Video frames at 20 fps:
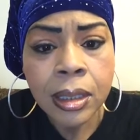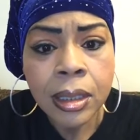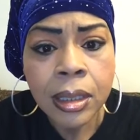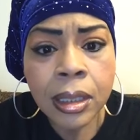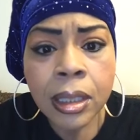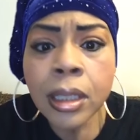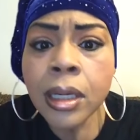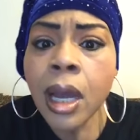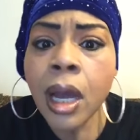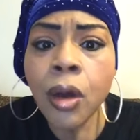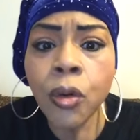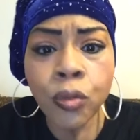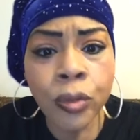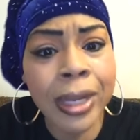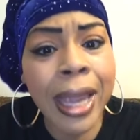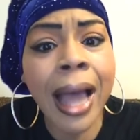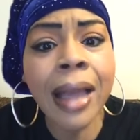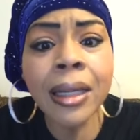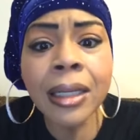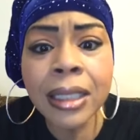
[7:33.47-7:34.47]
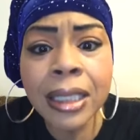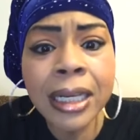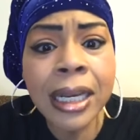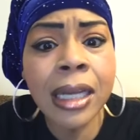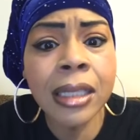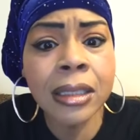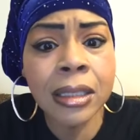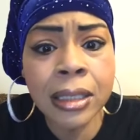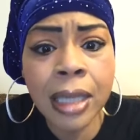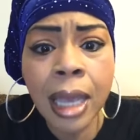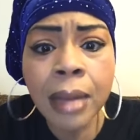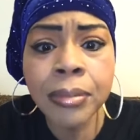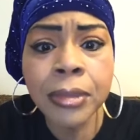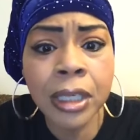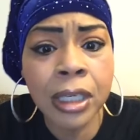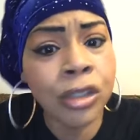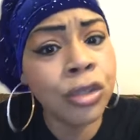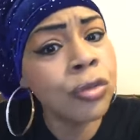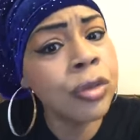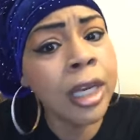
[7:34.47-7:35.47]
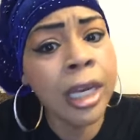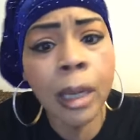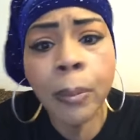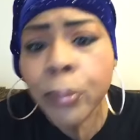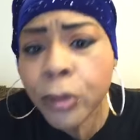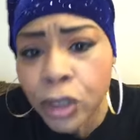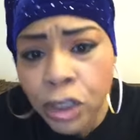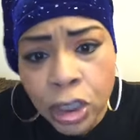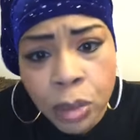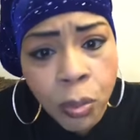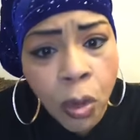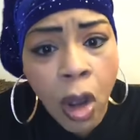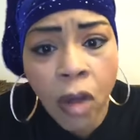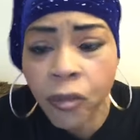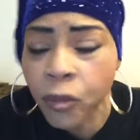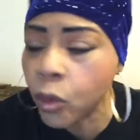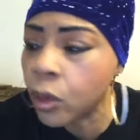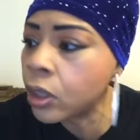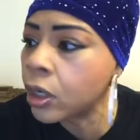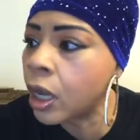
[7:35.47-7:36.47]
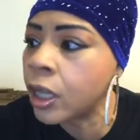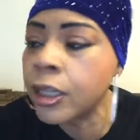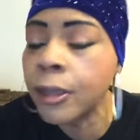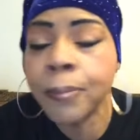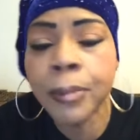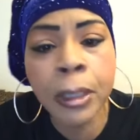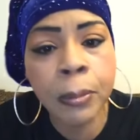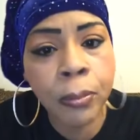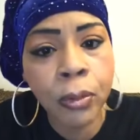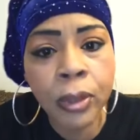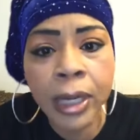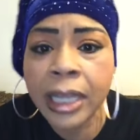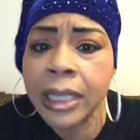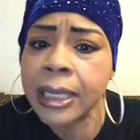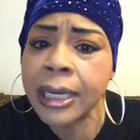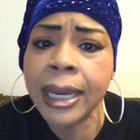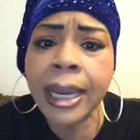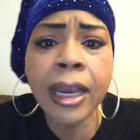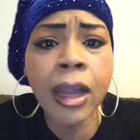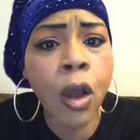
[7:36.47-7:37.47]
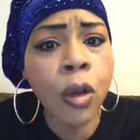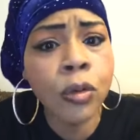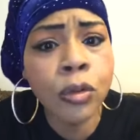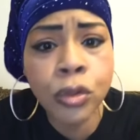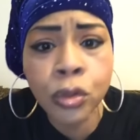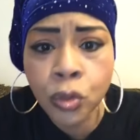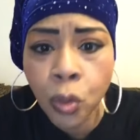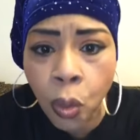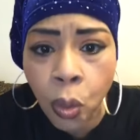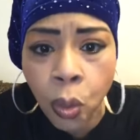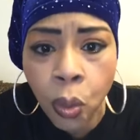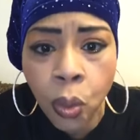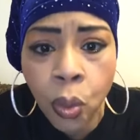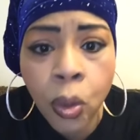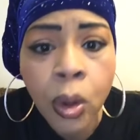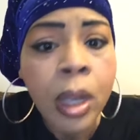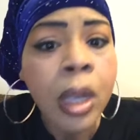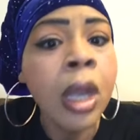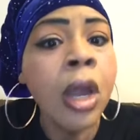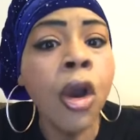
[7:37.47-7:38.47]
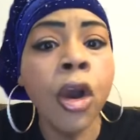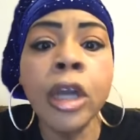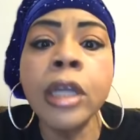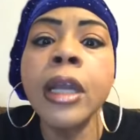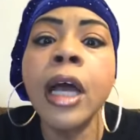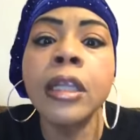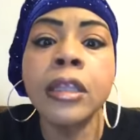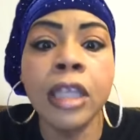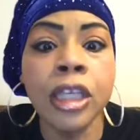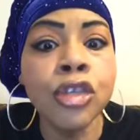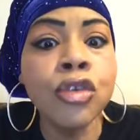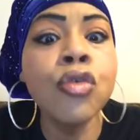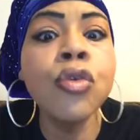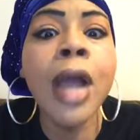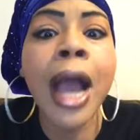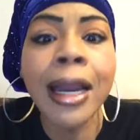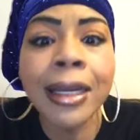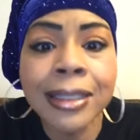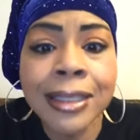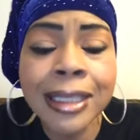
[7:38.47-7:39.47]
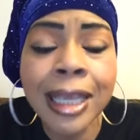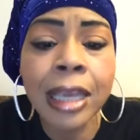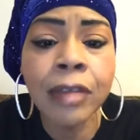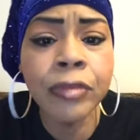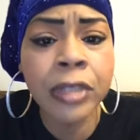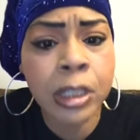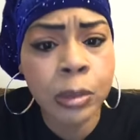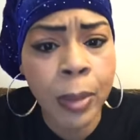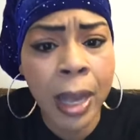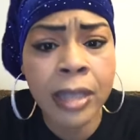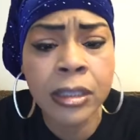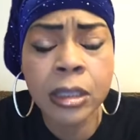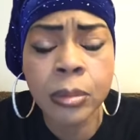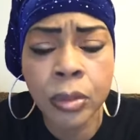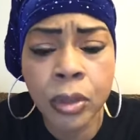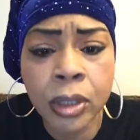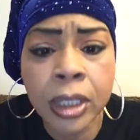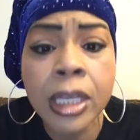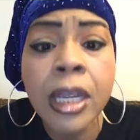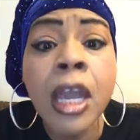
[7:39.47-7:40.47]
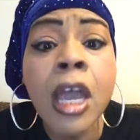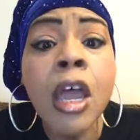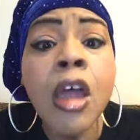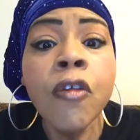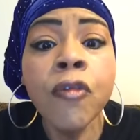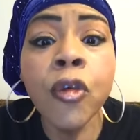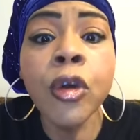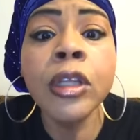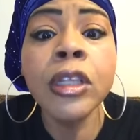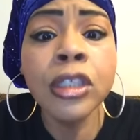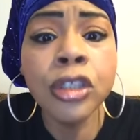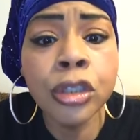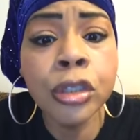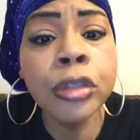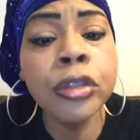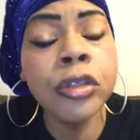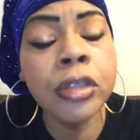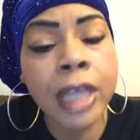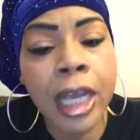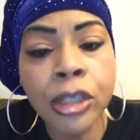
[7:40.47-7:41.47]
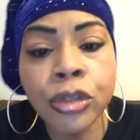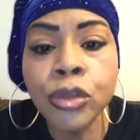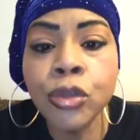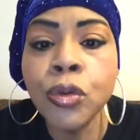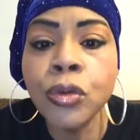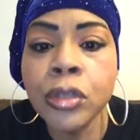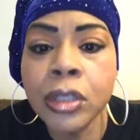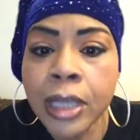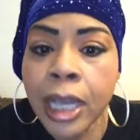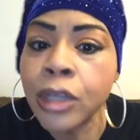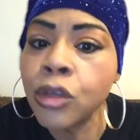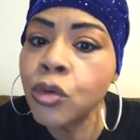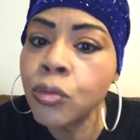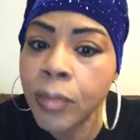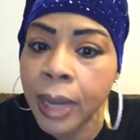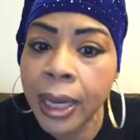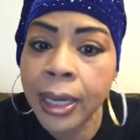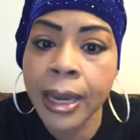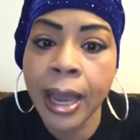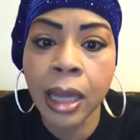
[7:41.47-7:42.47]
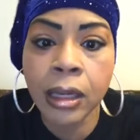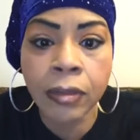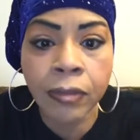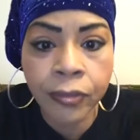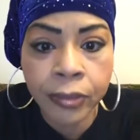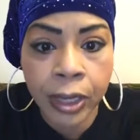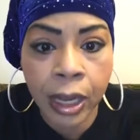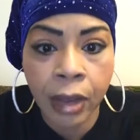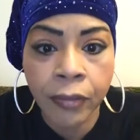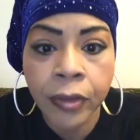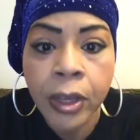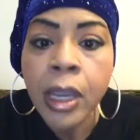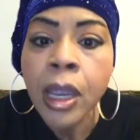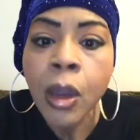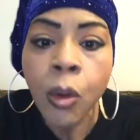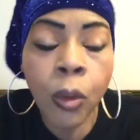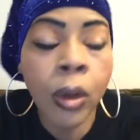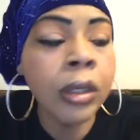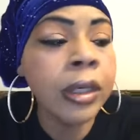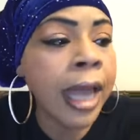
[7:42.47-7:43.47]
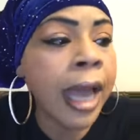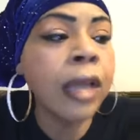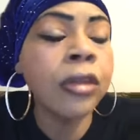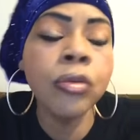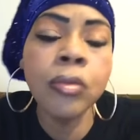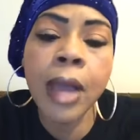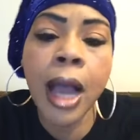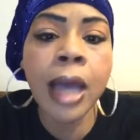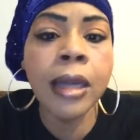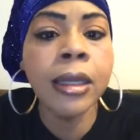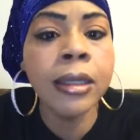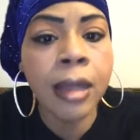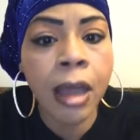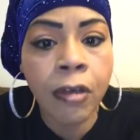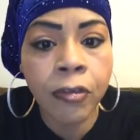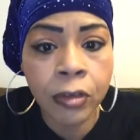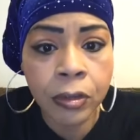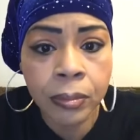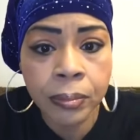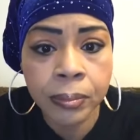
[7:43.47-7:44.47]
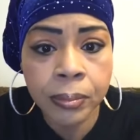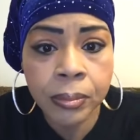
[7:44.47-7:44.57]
Reality has stepped in. You can't push them off on other people. They can't go to school or nothing. You got to take responsibility for the children that you say you made out of love. Well, now you got to love them.